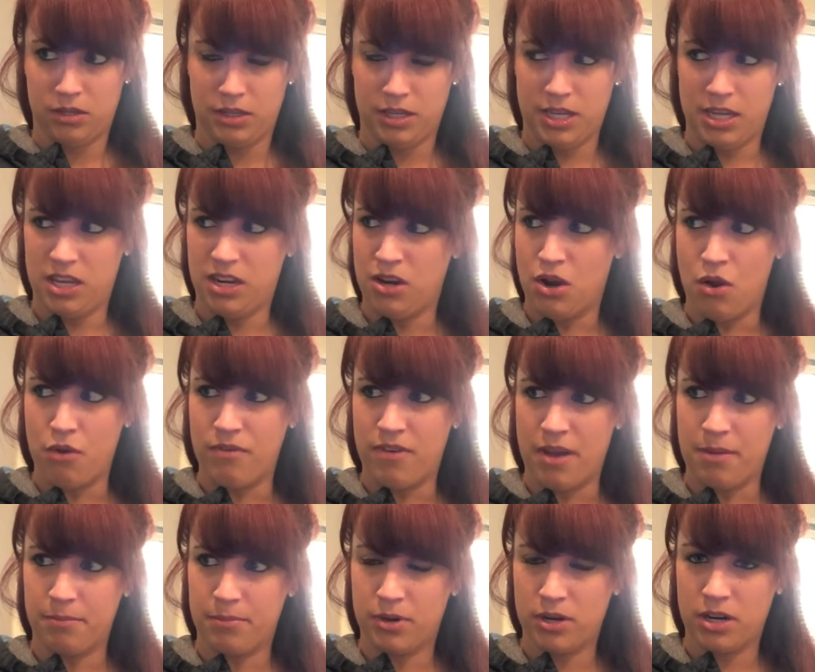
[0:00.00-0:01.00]
in
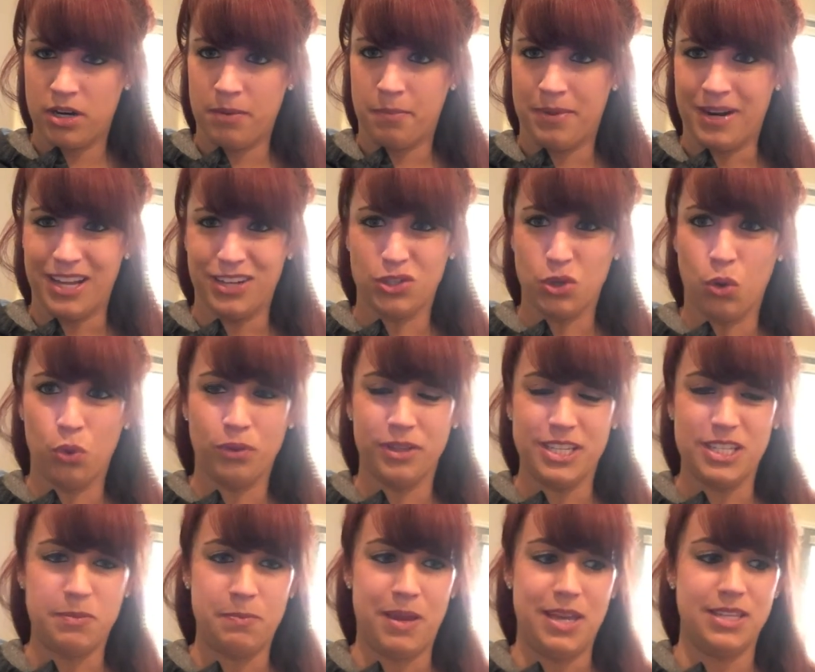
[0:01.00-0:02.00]
November, but I totally
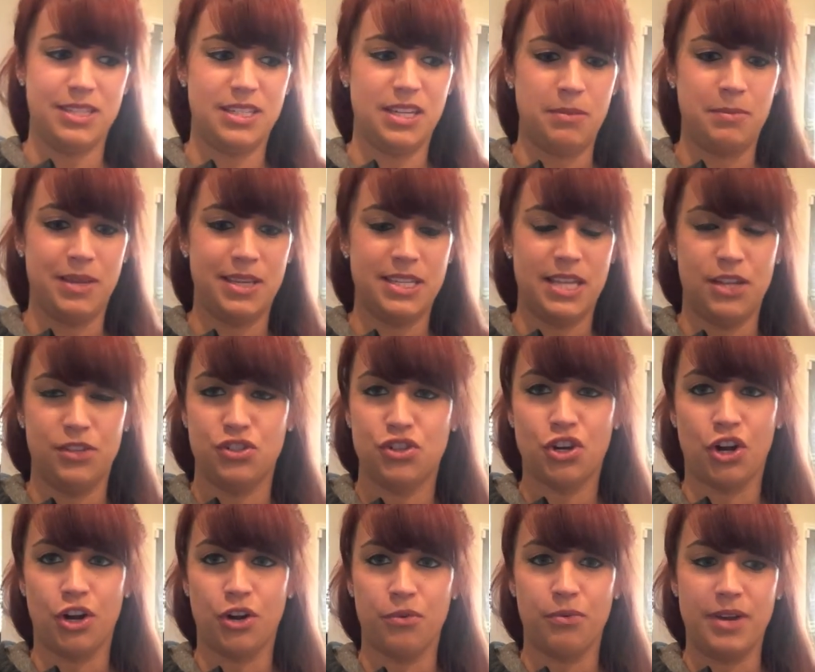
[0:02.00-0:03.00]
spaced it because I had
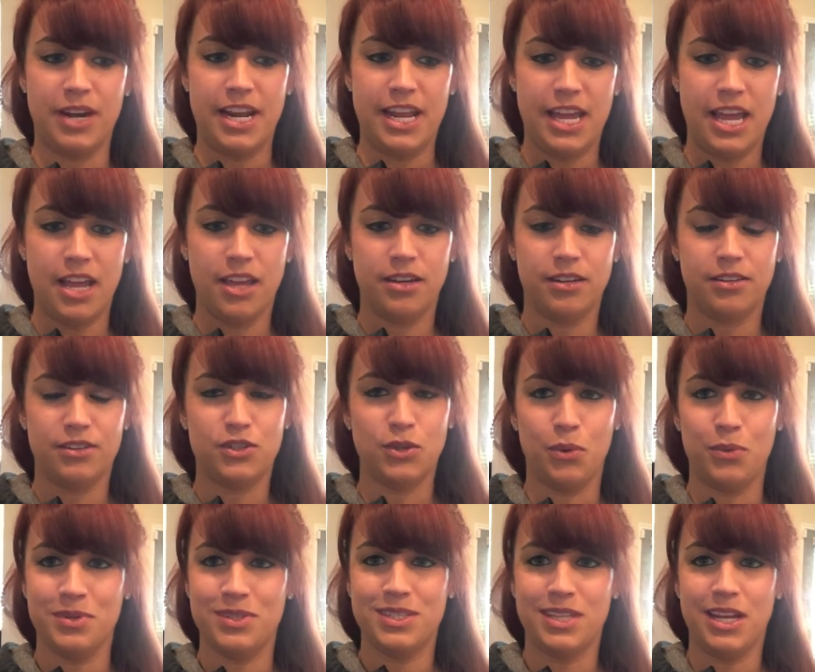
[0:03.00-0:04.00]
started reading it, so
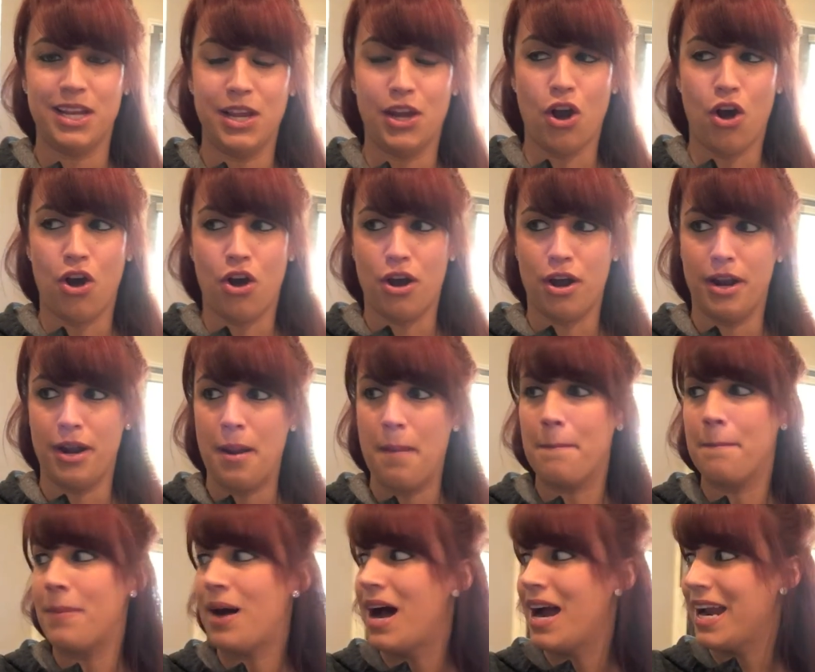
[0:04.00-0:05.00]
it was sitting on
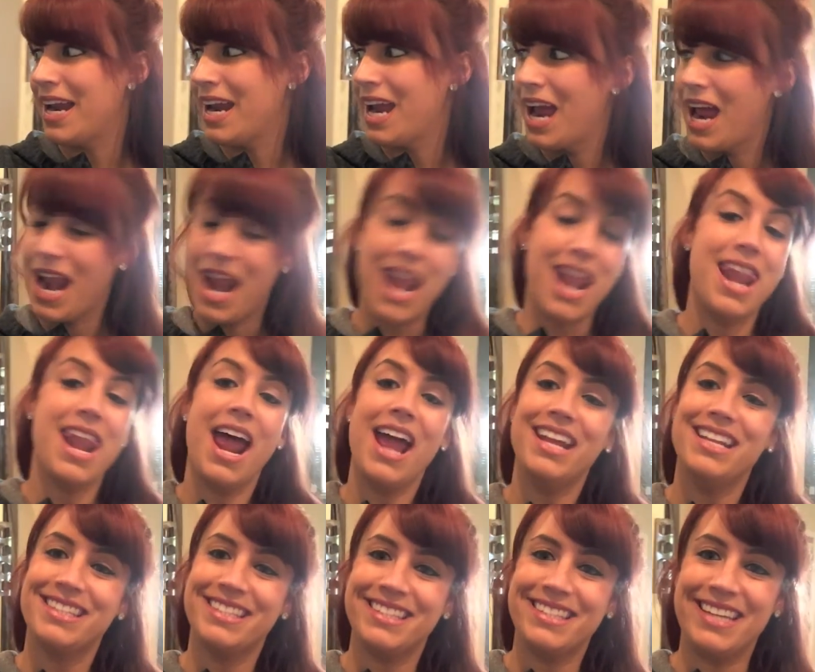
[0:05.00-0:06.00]
my
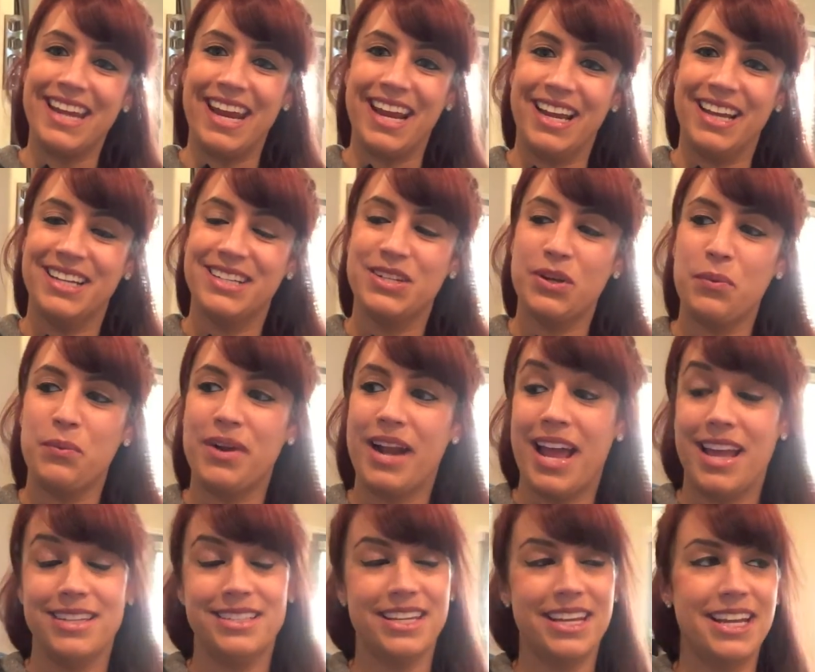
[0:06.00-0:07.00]
nightstand when
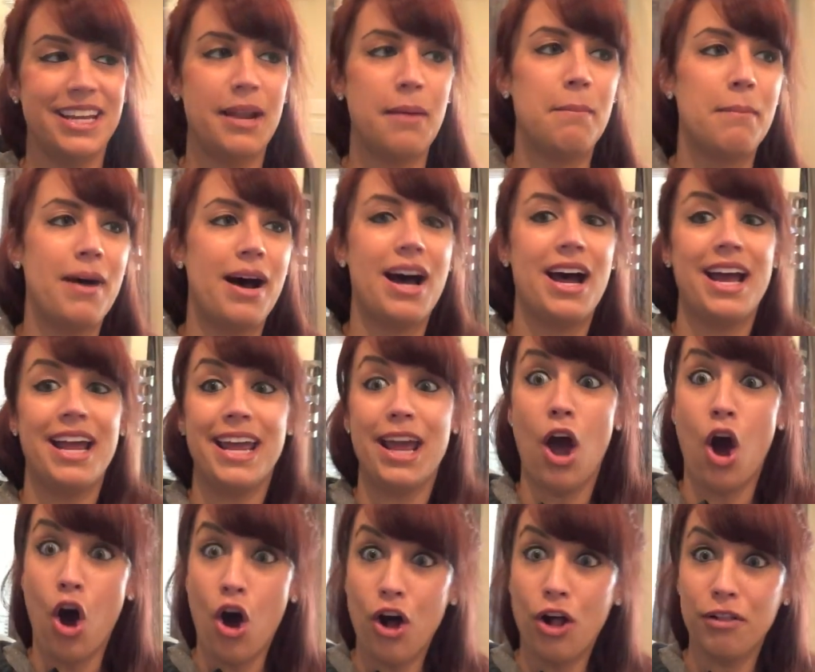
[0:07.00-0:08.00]
I did my
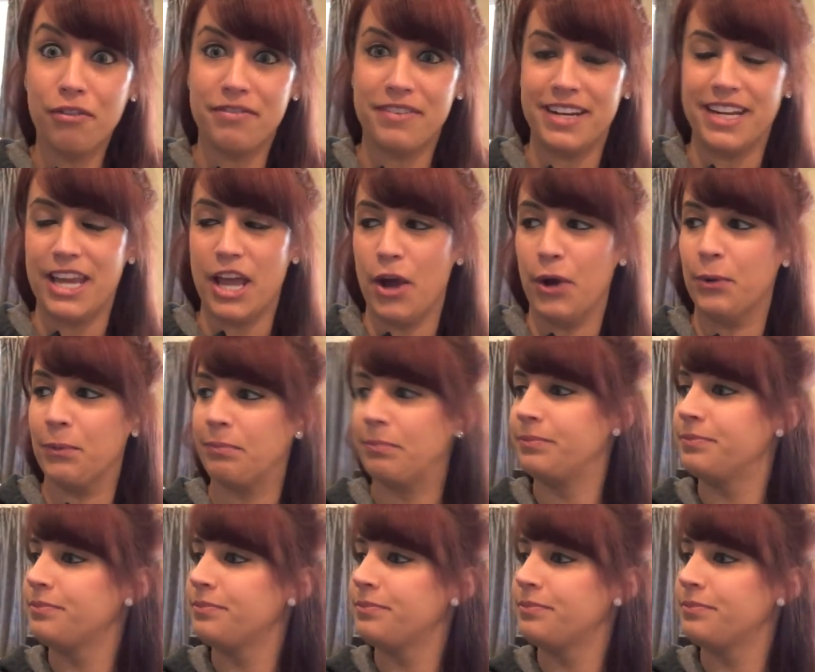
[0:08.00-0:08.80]
haul video.